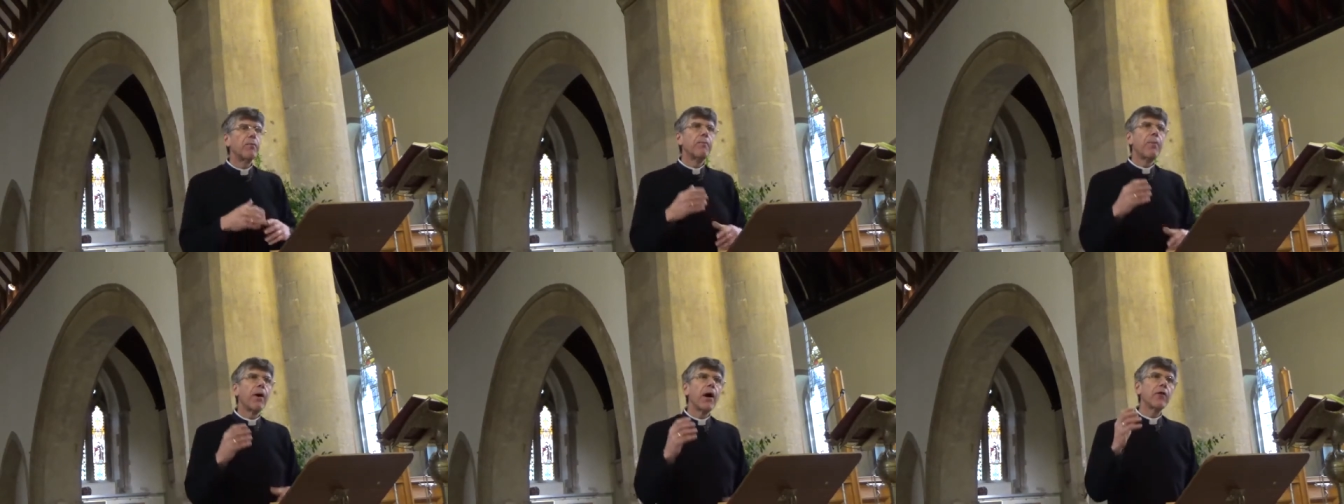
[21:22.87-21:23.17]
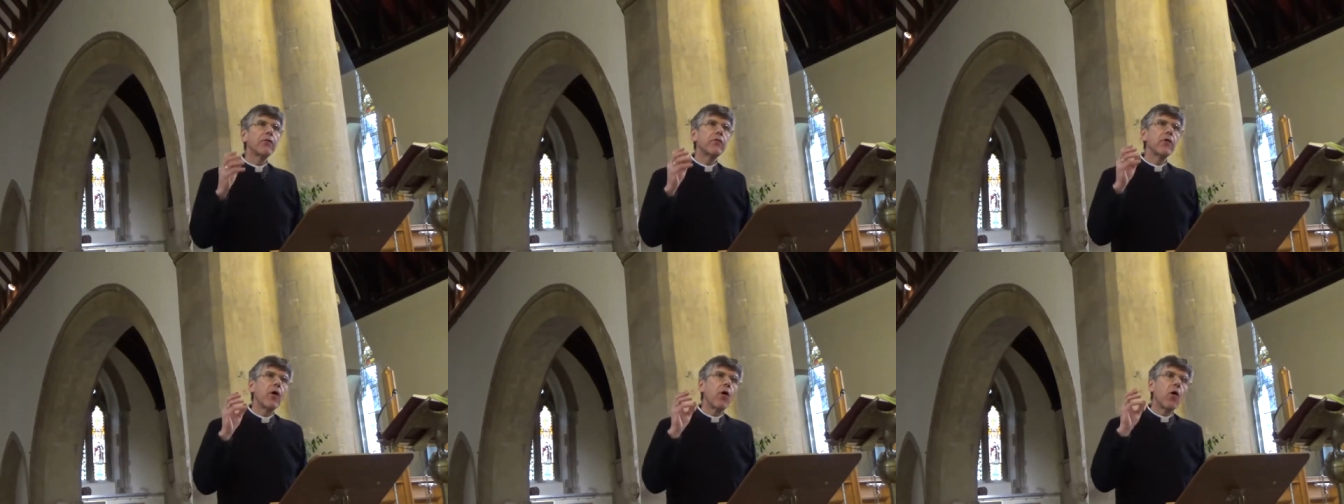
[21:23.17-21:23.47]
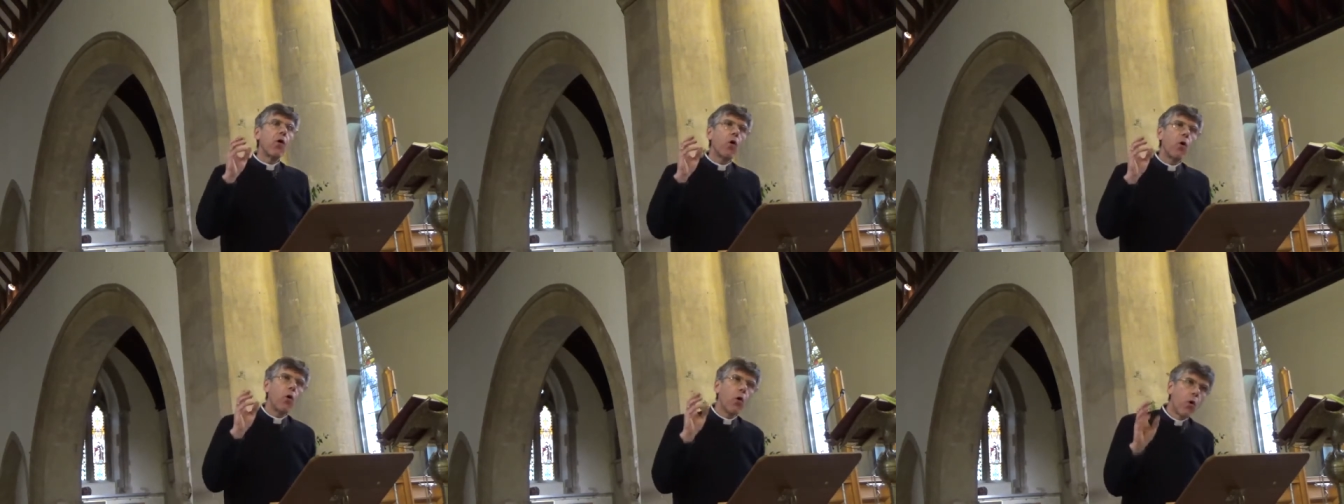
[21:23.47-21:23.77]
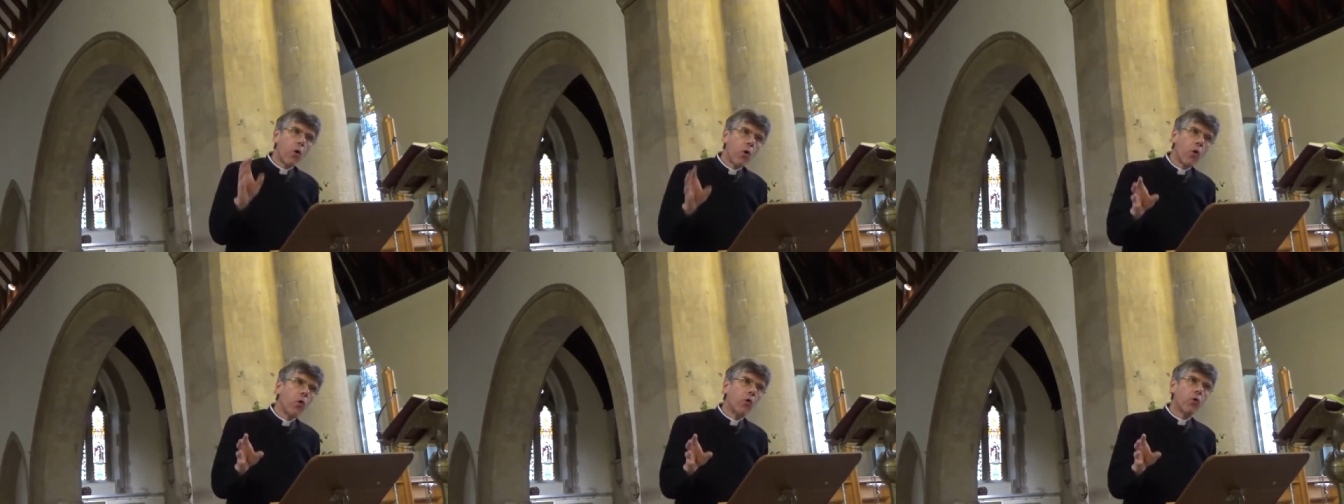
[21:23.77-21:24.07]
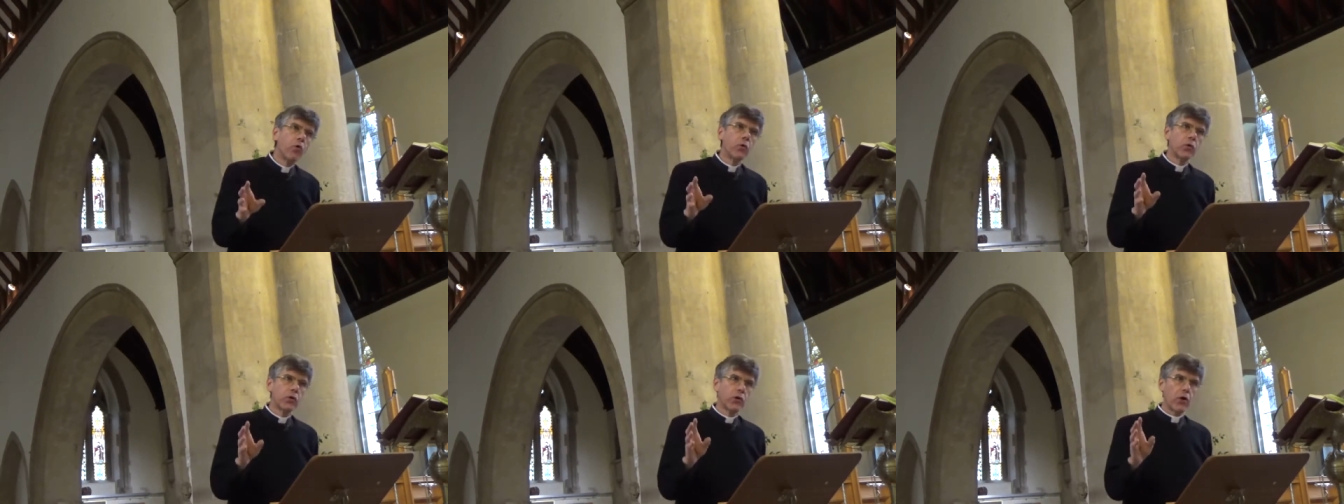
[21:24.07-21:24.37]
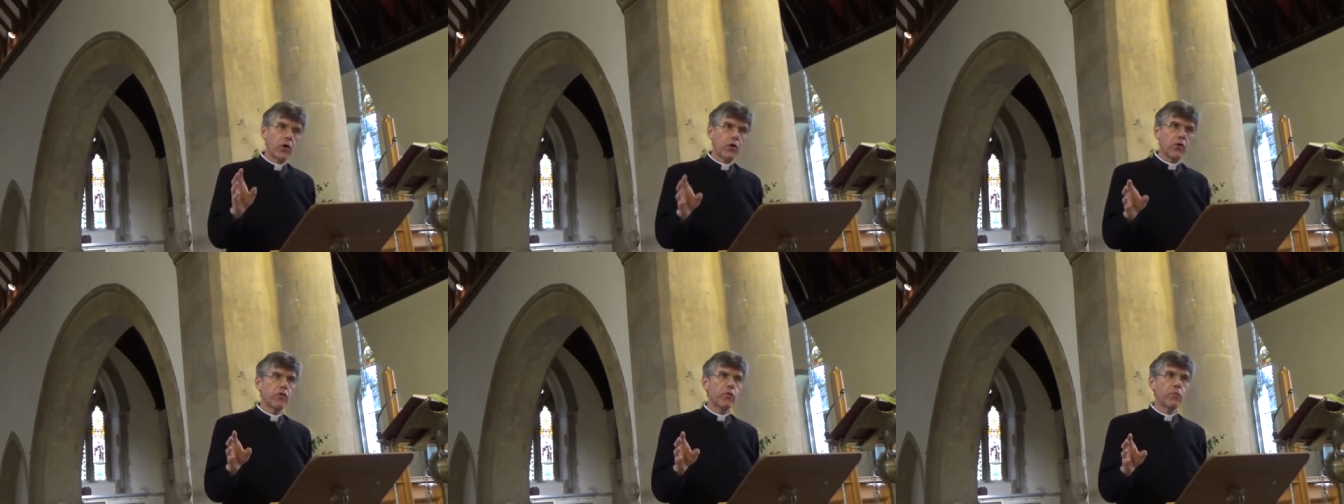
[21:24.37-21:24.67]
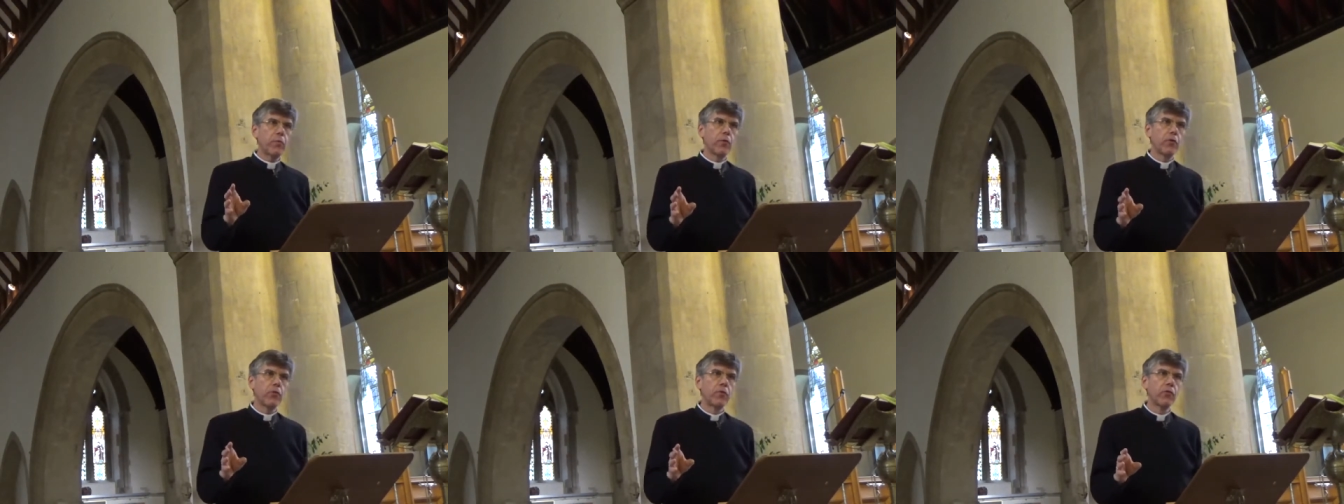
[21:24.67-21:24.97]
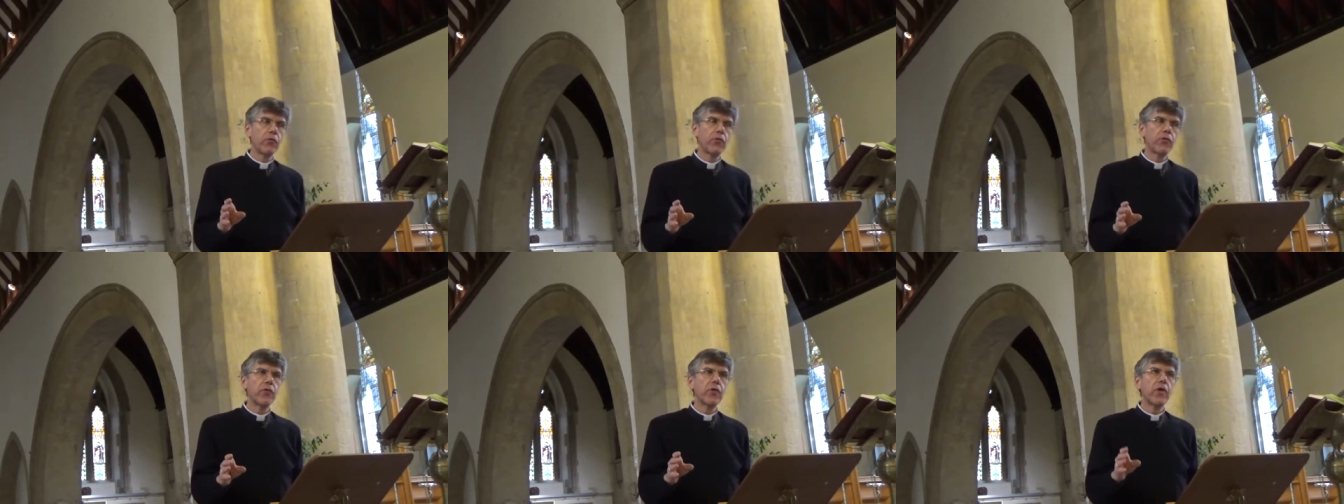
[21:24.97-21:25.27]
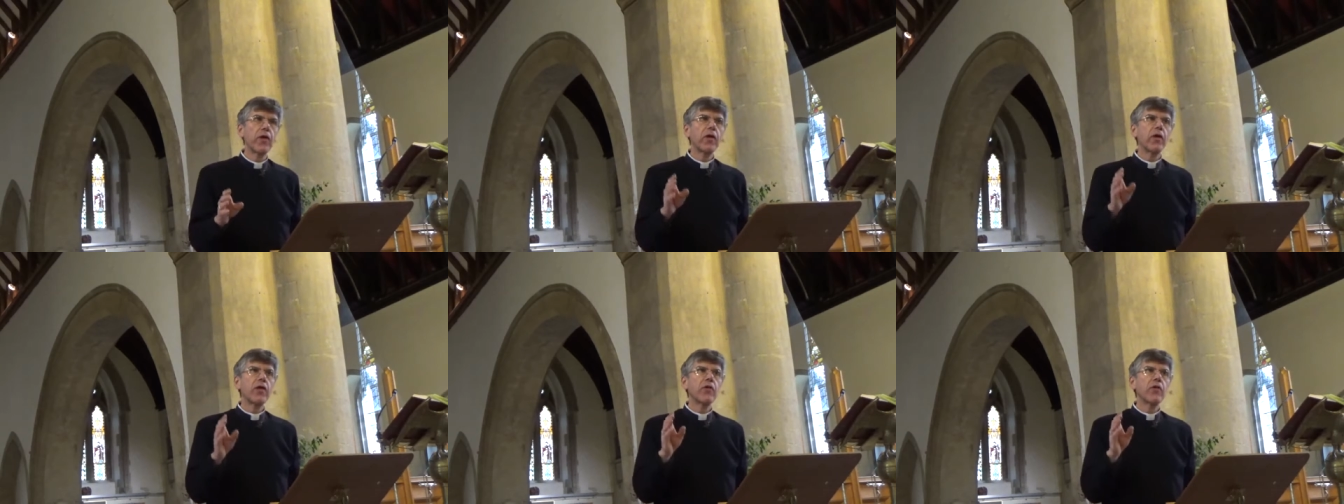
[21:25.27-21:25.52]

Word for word: But all Gospels